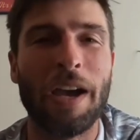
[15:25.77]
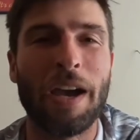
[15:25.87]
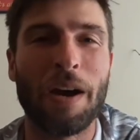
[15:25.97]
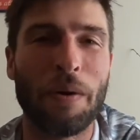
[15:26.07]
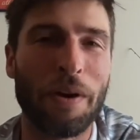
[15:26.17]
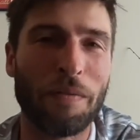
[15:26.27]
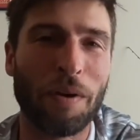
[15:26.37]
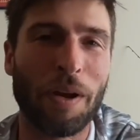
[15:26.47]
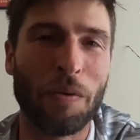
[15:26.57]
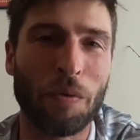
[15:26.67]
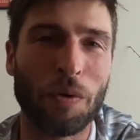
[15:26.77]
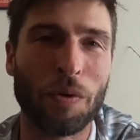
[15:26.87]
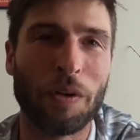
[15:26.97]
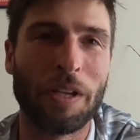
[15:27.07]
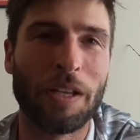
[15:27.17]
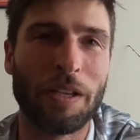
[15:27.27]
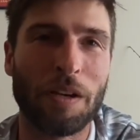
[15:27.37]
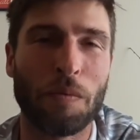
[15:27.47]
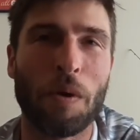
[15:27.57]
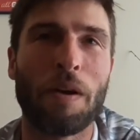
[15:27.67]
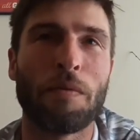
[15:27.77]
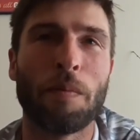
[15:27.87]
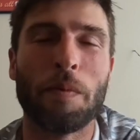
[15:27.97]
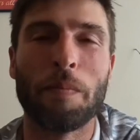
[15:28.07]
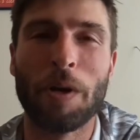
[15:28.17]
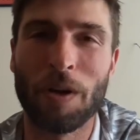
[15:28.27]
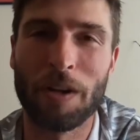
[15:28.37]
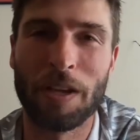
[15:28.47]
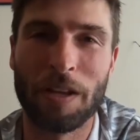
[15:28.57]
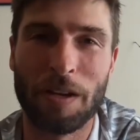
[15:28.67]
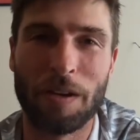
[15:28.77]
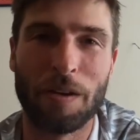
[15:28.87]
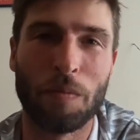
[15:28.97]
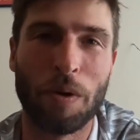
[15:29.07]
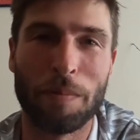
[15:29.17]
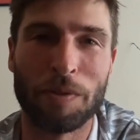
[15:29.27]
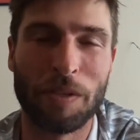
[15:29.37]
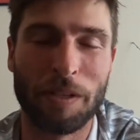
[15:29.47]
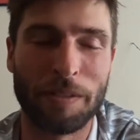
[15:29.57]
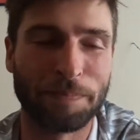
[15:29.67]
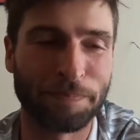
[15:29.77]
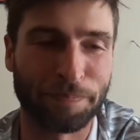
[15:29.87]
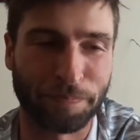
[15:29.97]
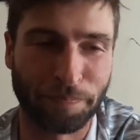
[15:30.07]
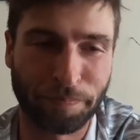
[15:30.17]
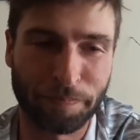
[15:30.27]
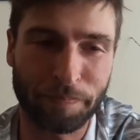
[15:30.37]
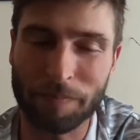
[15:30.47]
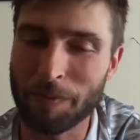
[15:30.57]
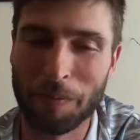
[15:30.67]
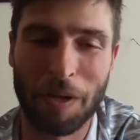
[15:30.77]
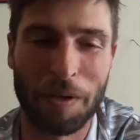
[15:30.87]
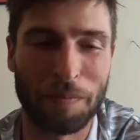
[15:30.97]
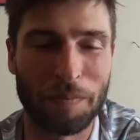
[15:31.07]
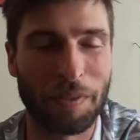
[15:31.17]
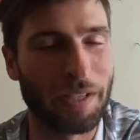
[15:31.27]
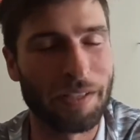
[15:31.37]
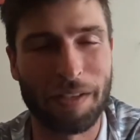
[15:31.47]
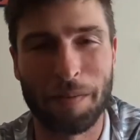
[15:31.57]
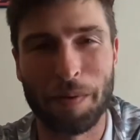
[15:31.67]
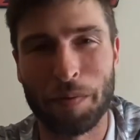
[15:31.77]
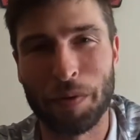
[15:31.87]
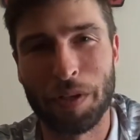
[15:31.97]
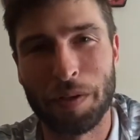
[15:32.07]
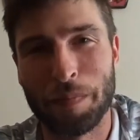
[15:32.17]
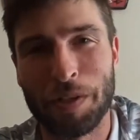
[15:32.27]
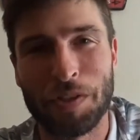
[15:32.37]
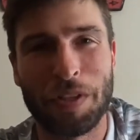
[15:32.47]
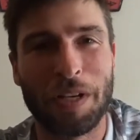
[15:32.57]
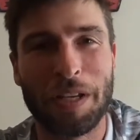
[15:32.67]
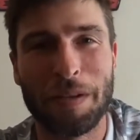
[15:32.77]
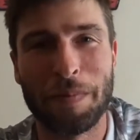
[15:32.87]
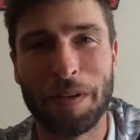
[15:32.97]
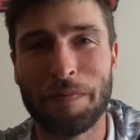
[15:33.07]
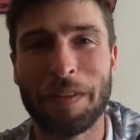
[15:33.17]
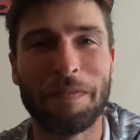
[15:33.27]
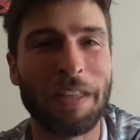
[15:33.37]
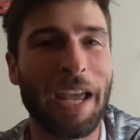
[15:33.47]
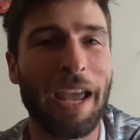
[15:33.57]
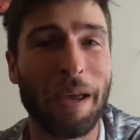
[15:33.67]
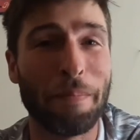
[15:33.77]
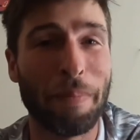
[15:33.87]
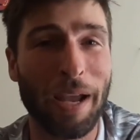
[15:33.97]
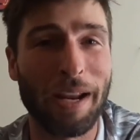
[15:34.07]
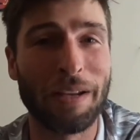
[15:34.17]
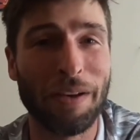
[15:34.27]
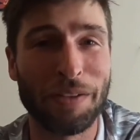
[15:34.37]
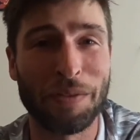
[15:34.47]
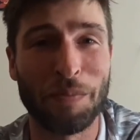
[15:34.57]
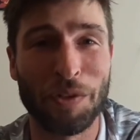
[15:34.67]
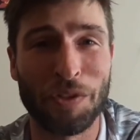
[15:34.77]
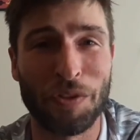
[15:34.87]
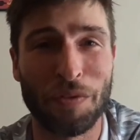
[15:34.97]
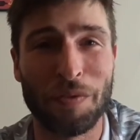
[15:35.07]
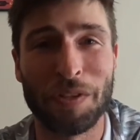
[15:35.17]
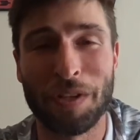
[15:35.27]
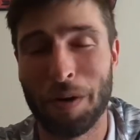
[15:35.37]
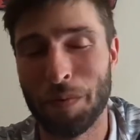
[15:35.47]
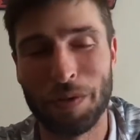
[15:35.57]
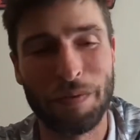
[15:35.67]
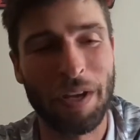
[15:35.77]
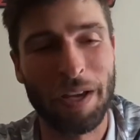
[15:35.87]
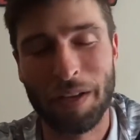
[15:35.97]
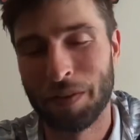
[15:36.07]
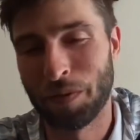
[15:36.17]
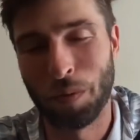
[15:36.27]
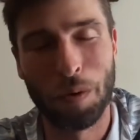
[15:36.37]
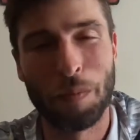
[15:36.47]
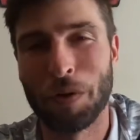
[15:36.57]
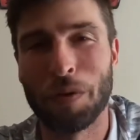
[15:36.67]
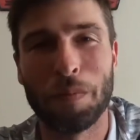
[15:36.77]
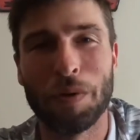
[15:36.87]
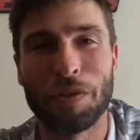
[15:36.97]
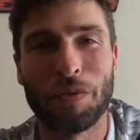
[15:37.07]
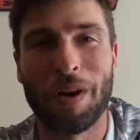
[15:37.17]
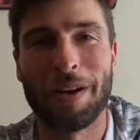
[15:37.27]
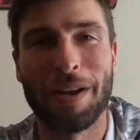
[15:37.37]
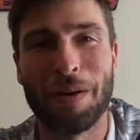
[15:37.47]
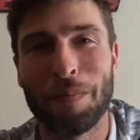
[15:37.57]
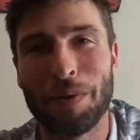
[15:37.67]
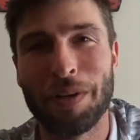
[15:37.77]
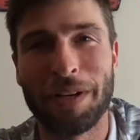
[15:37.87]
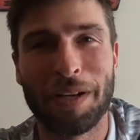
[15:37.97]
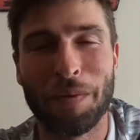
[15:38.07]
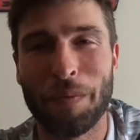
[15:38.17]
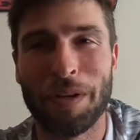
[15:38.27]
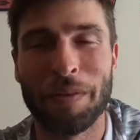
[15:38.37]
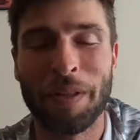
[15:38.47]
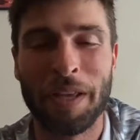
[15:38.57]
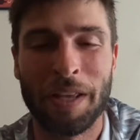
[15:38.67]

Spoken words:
However, I ordered a rod from an American website. Like I said, I'm not really going to mention the name. If they had bad customer service, I would throw them under the bus right now, but I don't want to